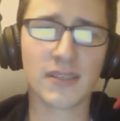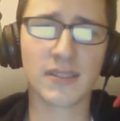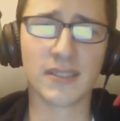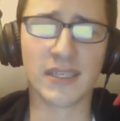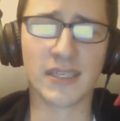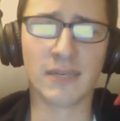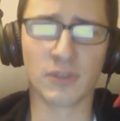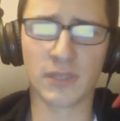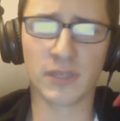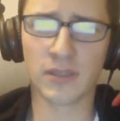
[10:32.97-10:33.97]

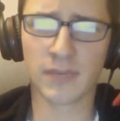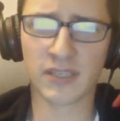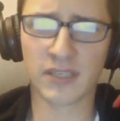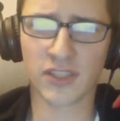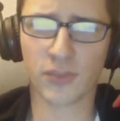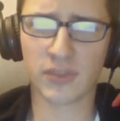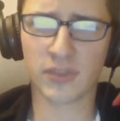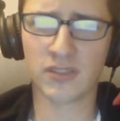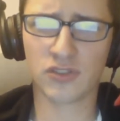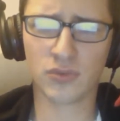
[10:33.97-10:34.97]
It'll be about a
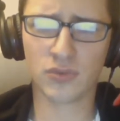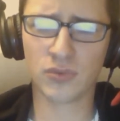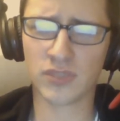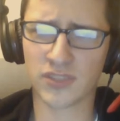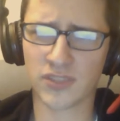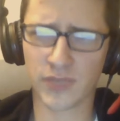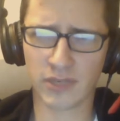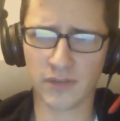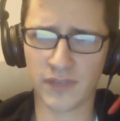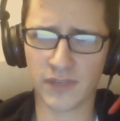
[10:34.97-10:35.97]
2 to 3
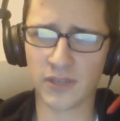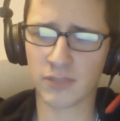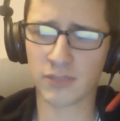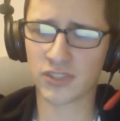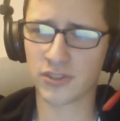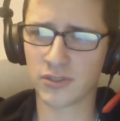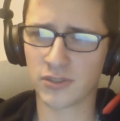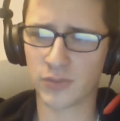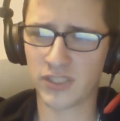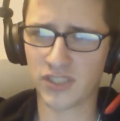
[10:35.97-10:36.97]
hour video. I'm not
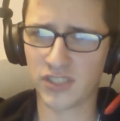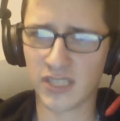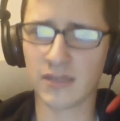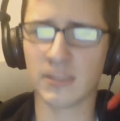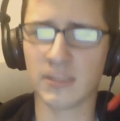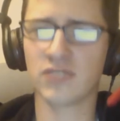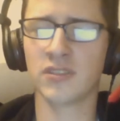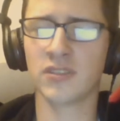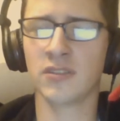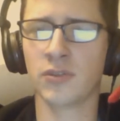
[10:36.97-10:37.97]
sure which yet. I'm actually
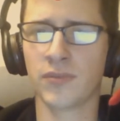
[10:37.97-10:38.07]
going to go through